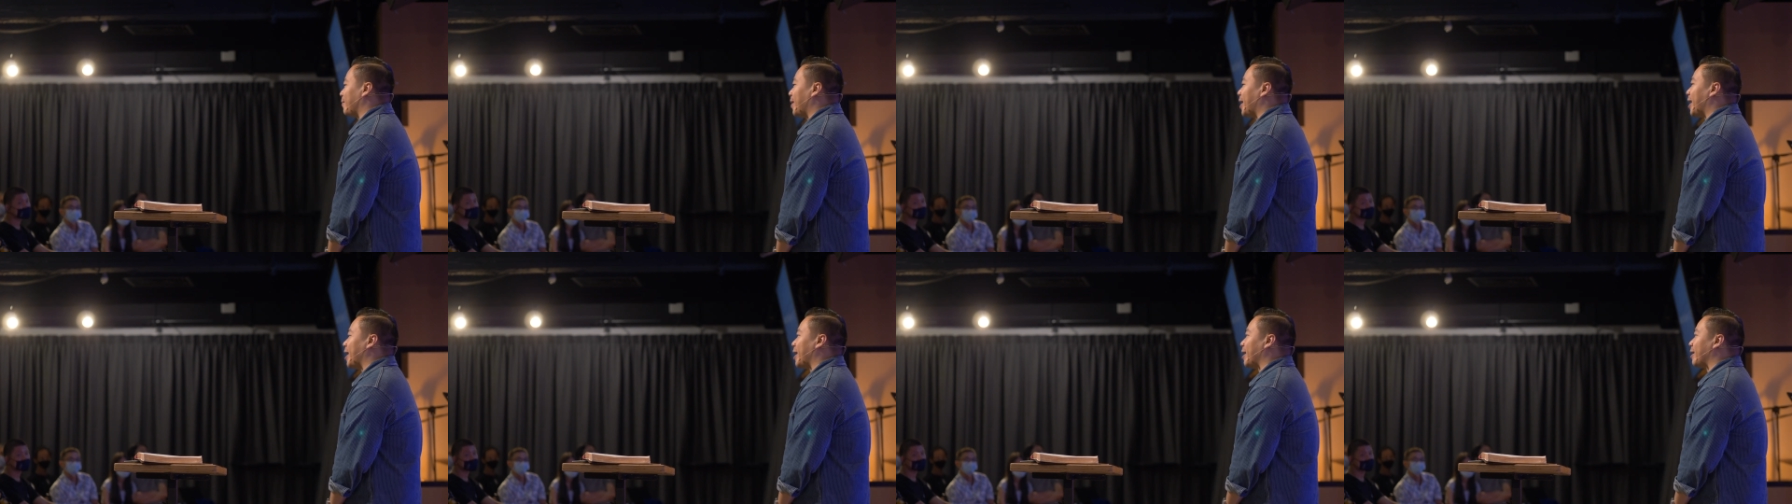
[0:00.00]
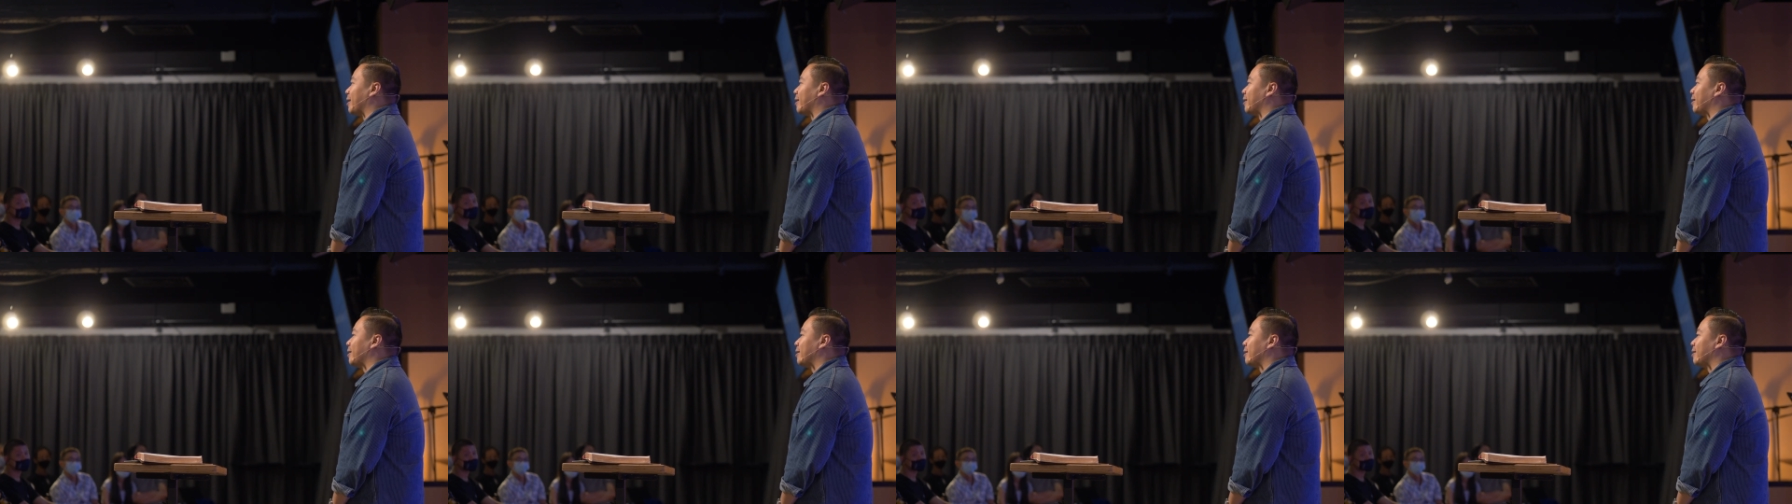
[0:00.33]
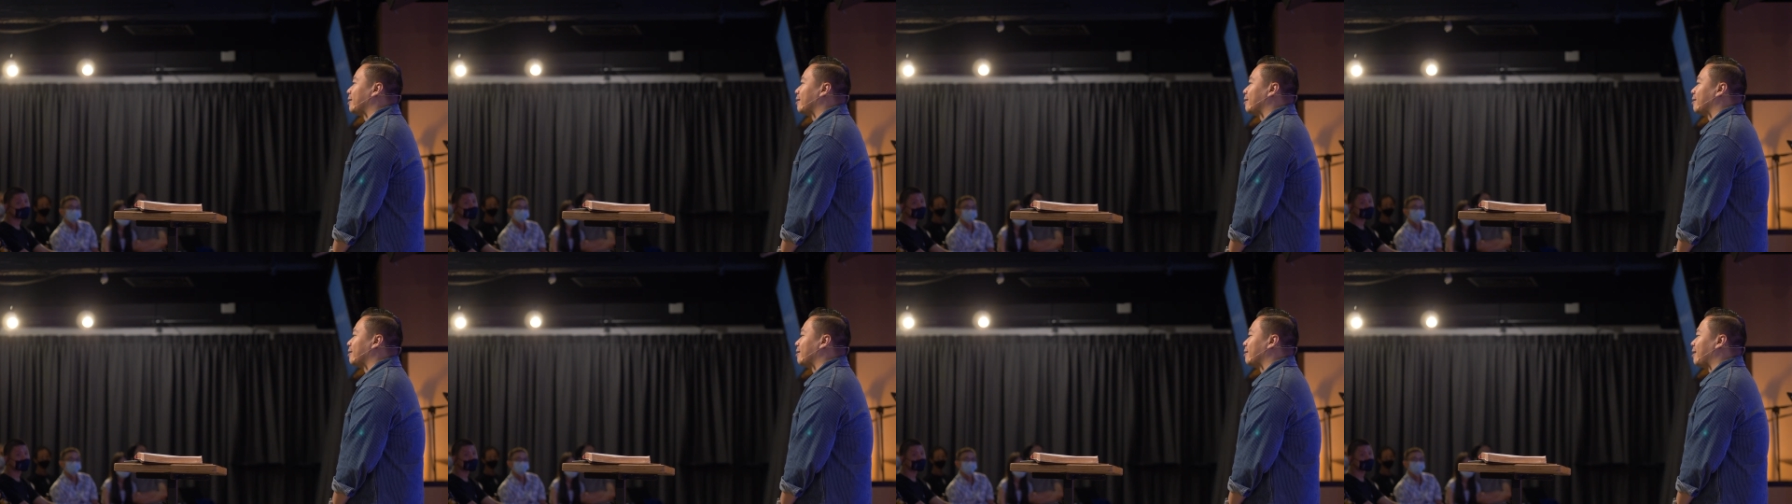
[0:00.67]
and
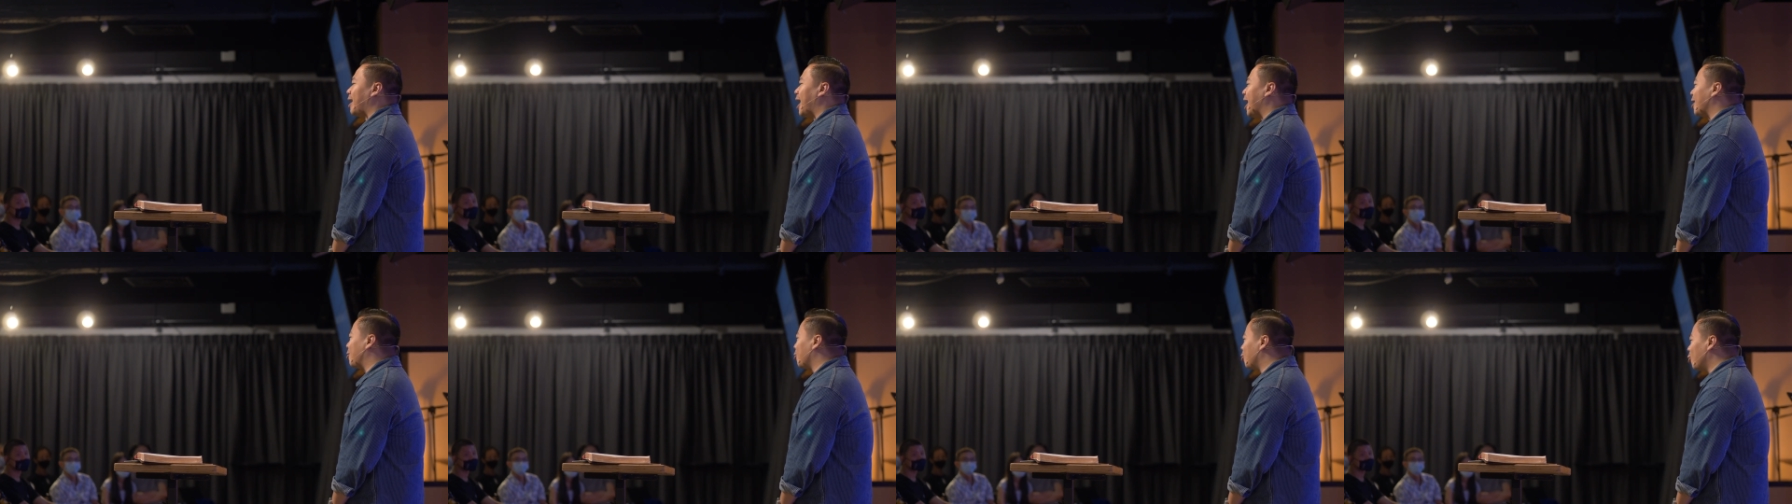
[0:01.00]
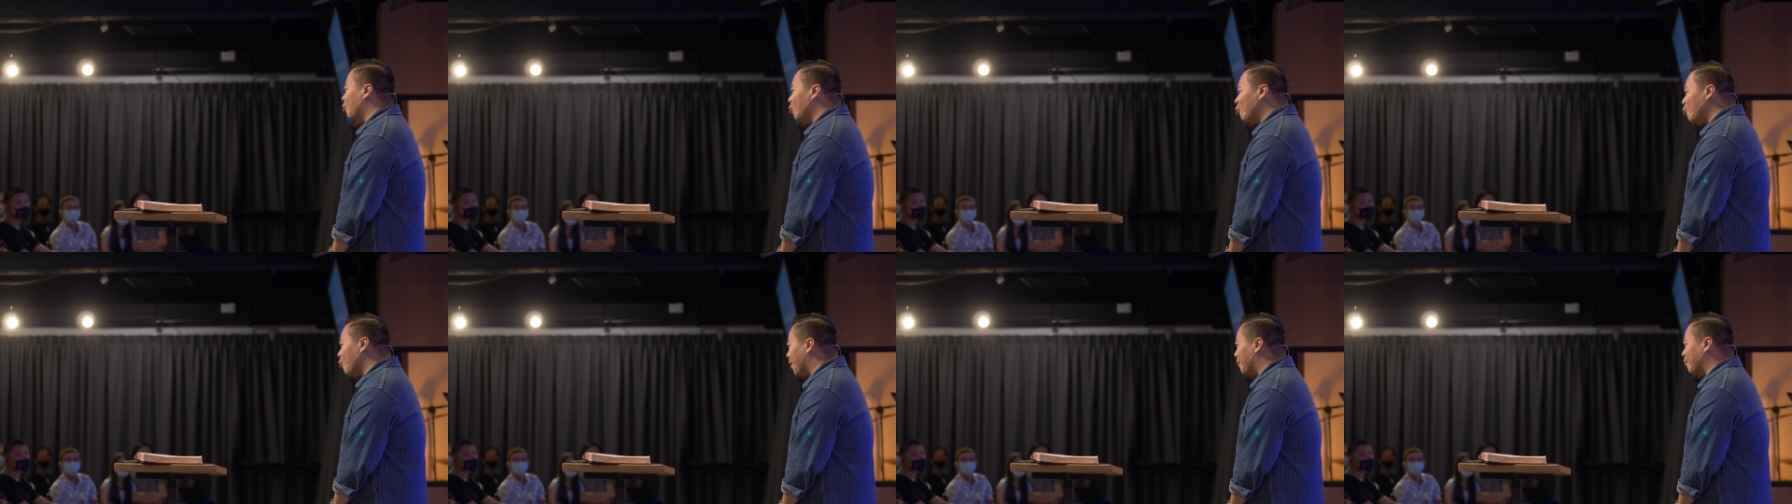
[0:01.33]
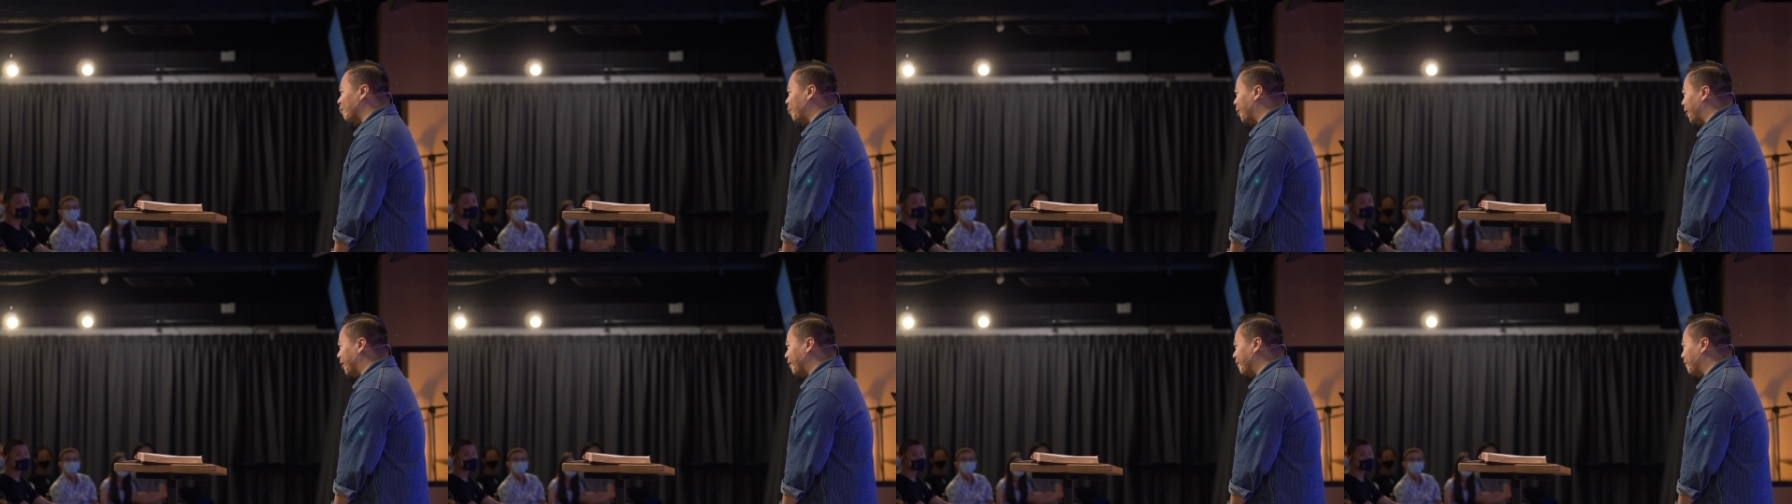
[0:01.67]
I don't know who I'm
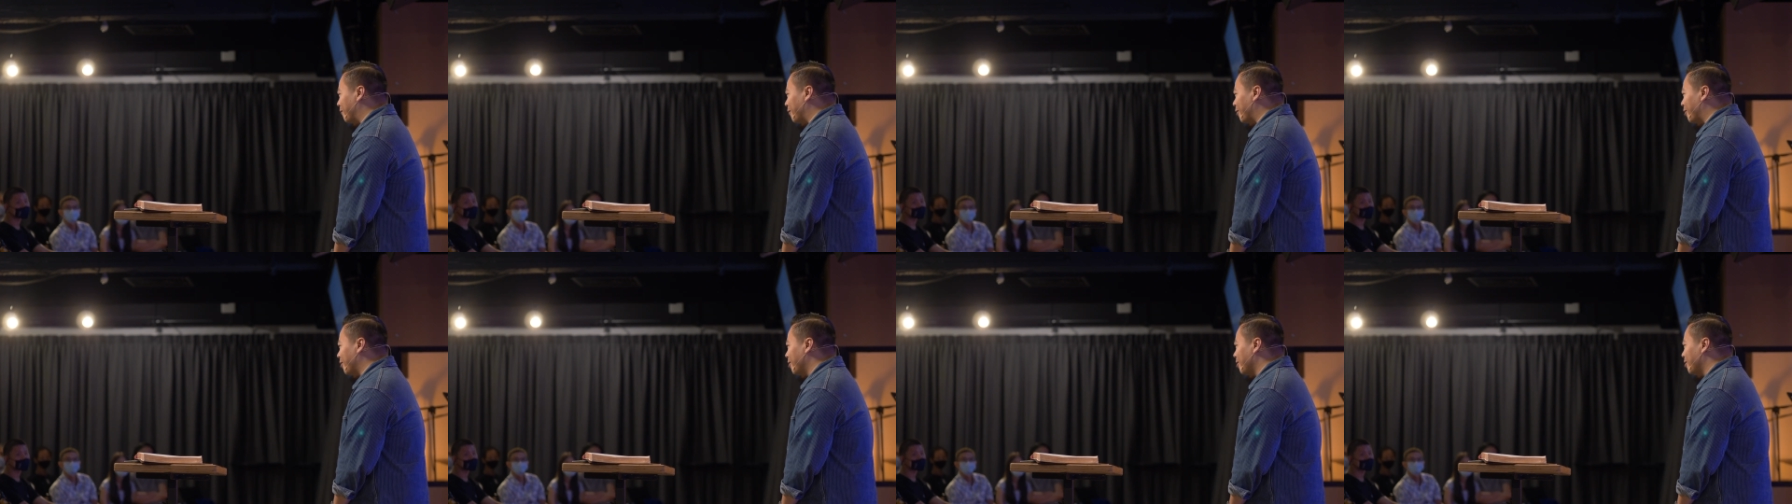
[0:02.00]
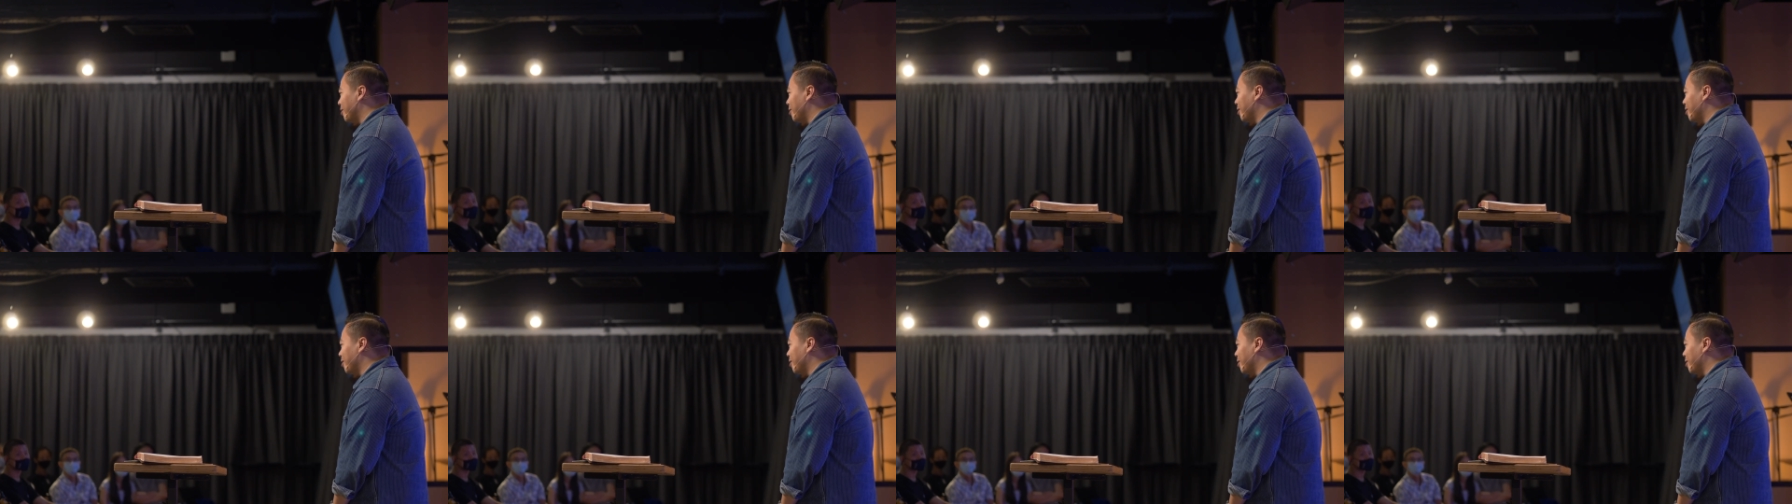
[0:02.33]
praying for.